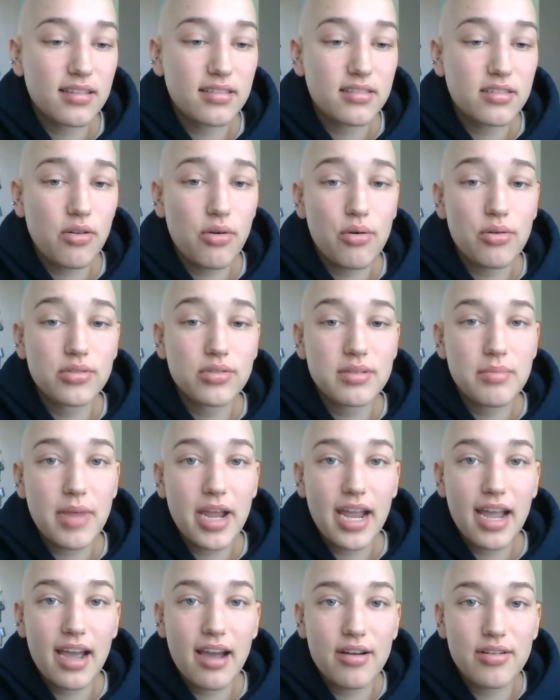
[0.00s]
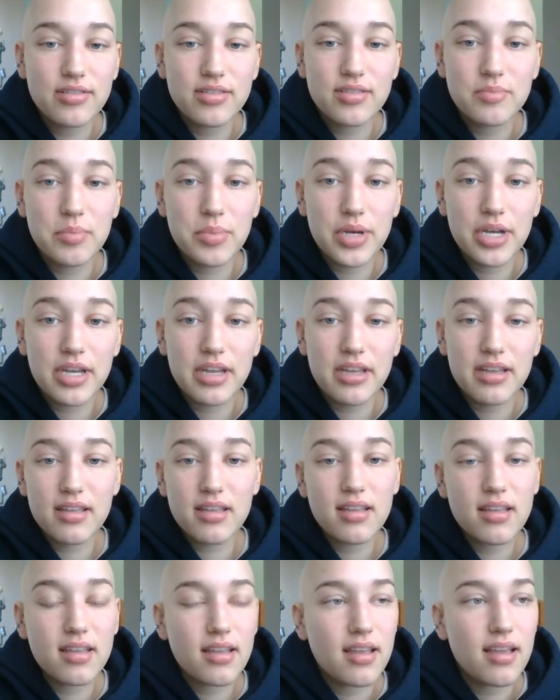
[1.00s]
It's cold in my house, but
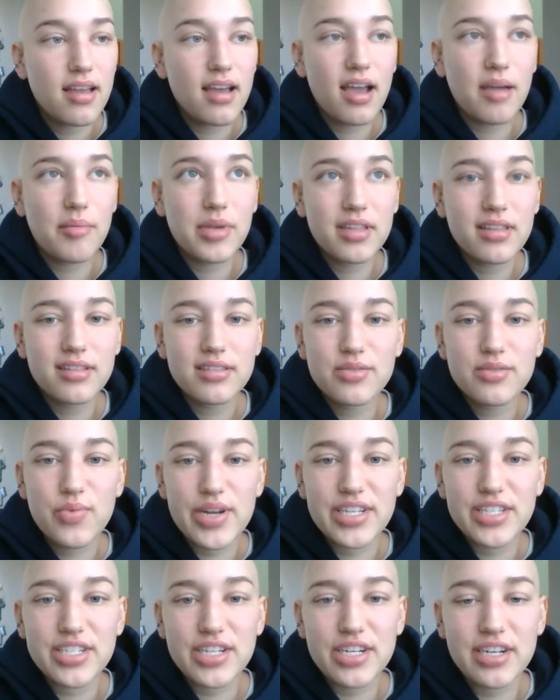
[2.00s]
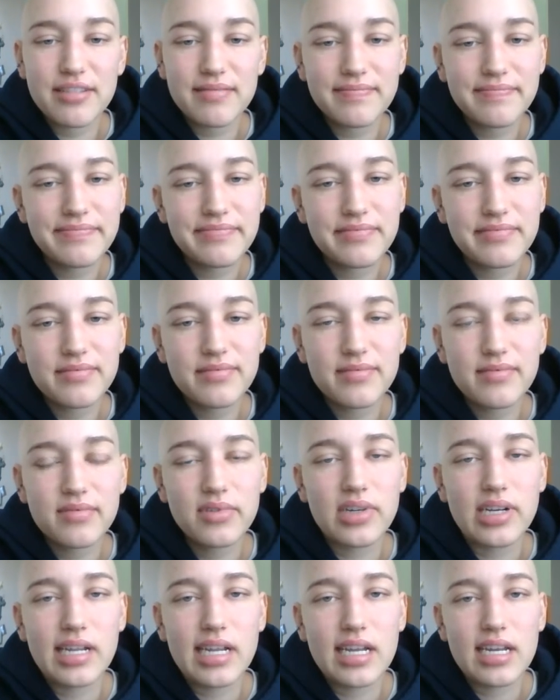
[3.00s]
I mean, it's winter.
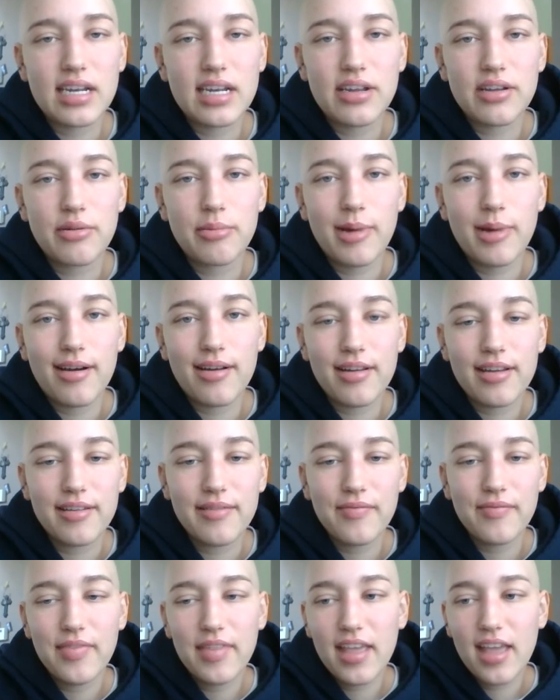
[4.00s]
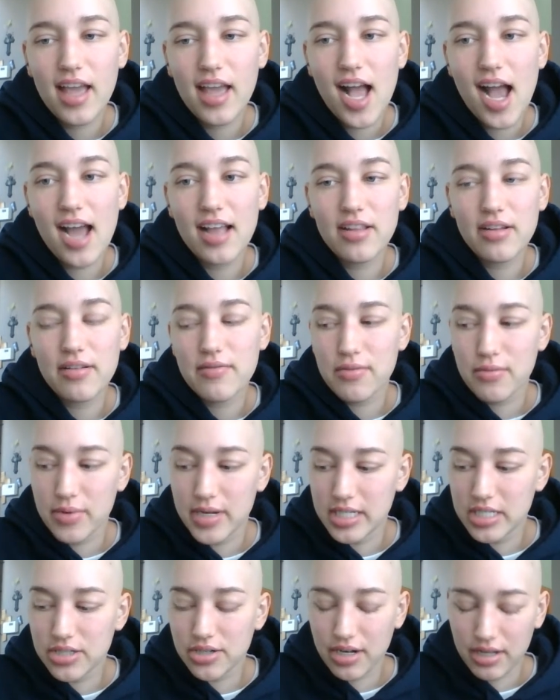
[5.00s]
What are you going to do about it? I love the
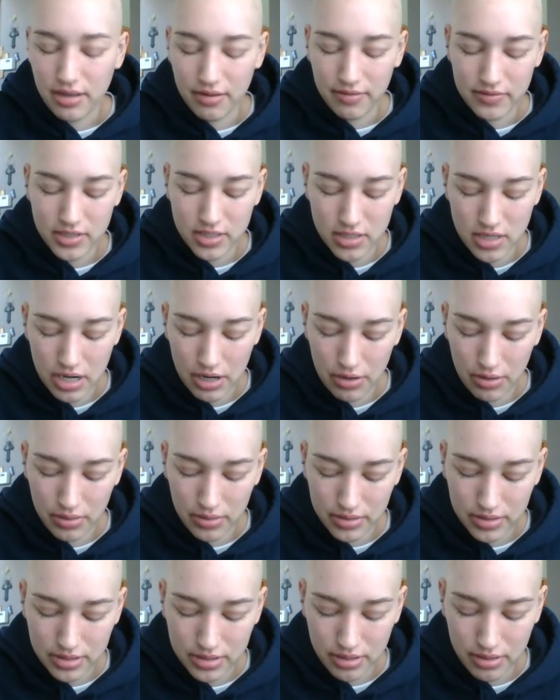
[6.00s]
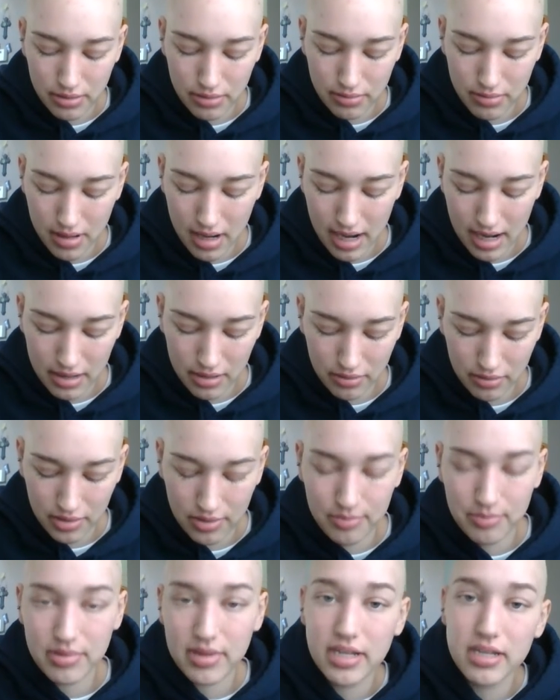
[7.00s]
winter. I love snow. So I don't
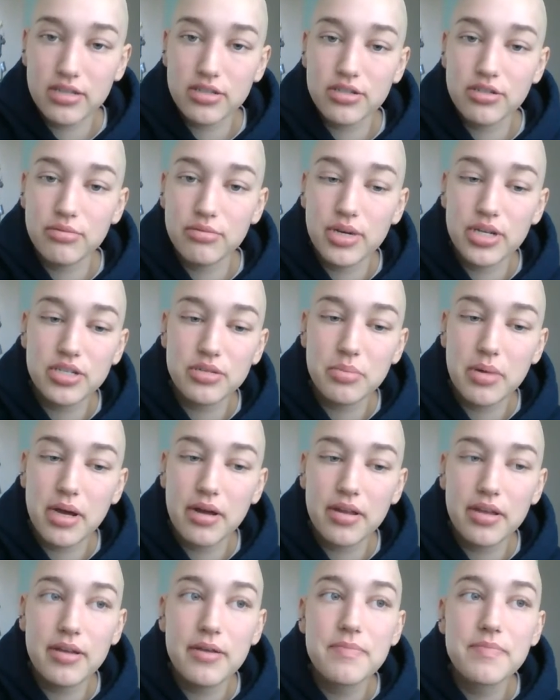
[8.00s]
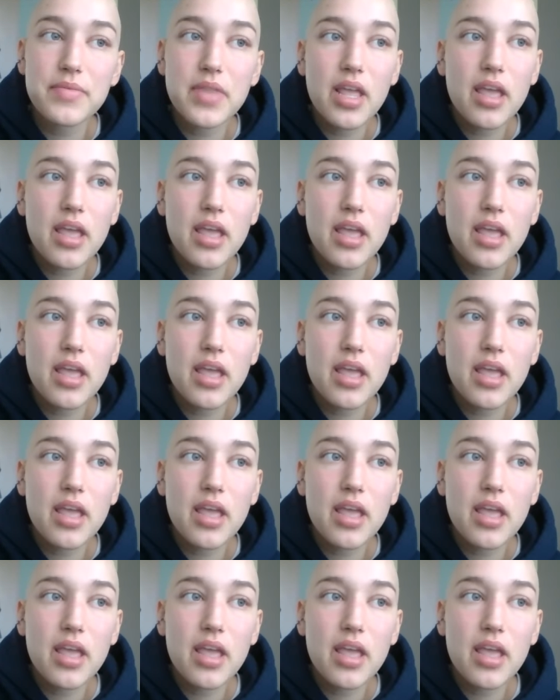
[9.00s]
complain too much about it.